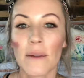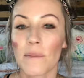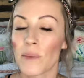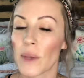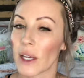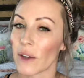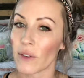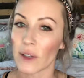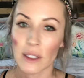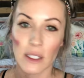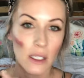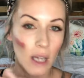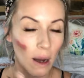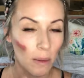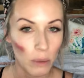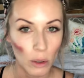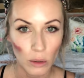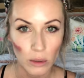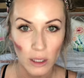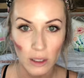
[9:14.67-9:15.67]
If it's not
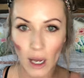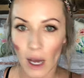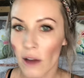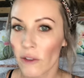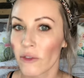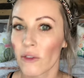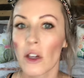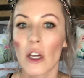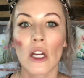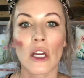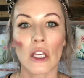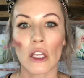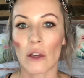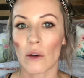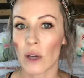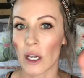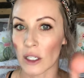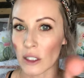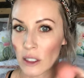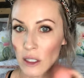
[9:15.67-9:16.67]
bold enough, you
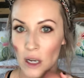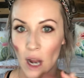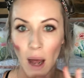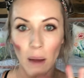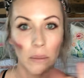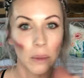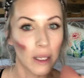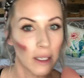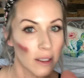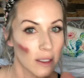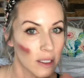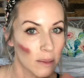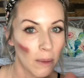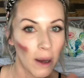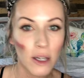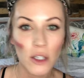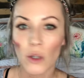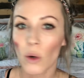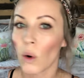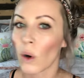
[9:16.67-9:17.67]
can not blend as
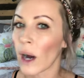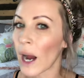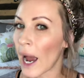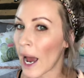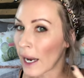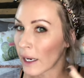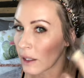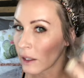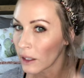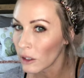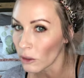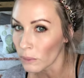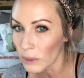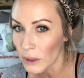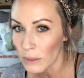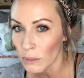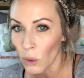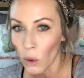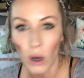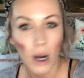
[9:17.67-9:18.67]
much or add a little
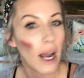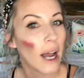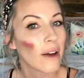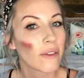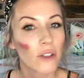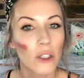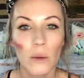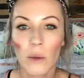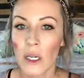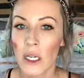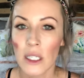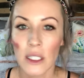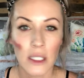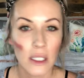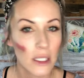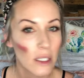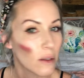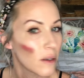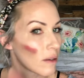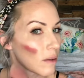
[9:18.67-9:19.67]
bit more
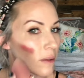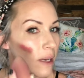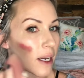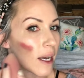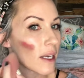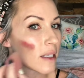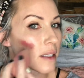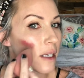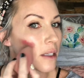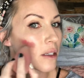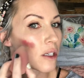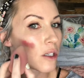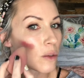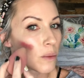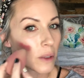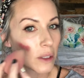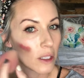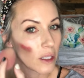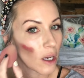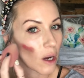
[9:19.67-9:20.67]
afterwards. Like I said, there's
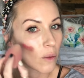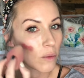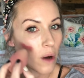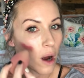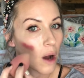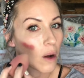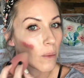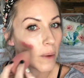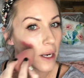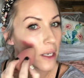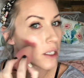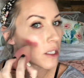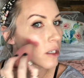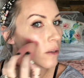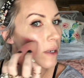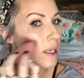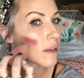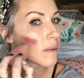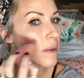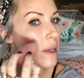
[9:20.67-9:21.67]
really no wrong way to do
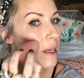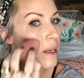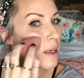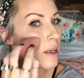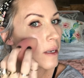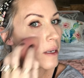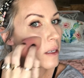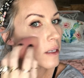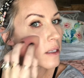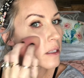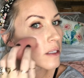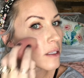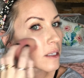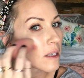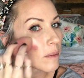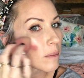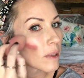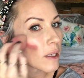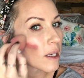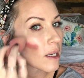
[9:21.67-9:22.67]
it. So now
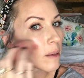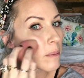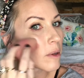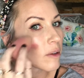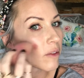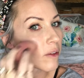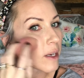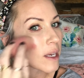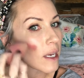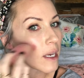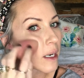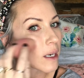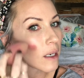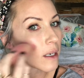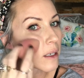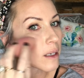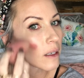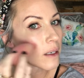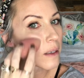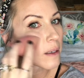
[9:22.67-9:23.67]
I'm gonna come over
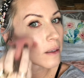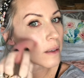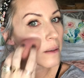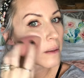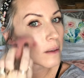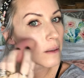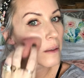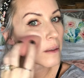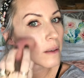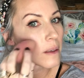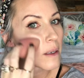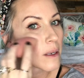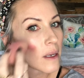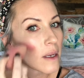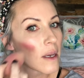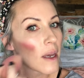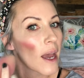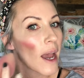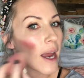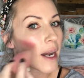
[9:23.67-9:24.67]
here.
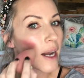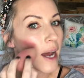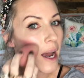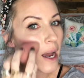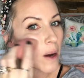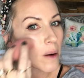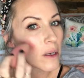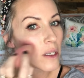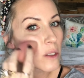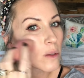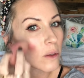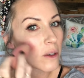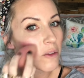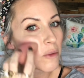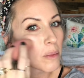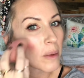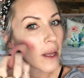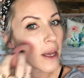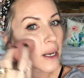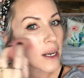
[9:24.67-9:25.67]
And I always sort of
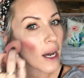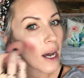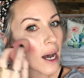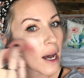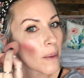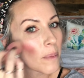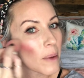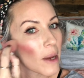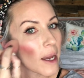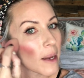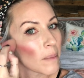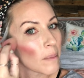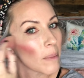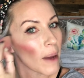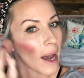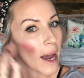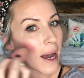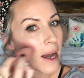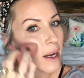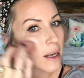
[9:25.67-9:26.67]
blend up and
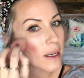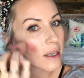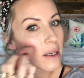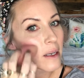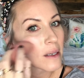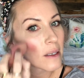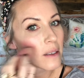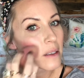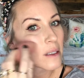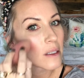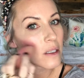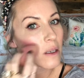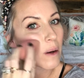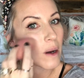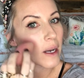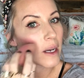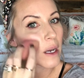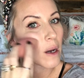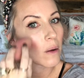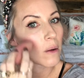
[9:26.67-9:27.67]
back. So
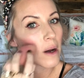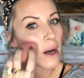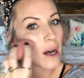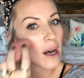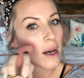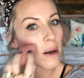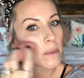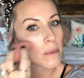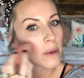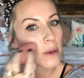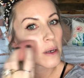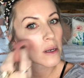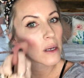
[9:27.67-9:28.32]
I go up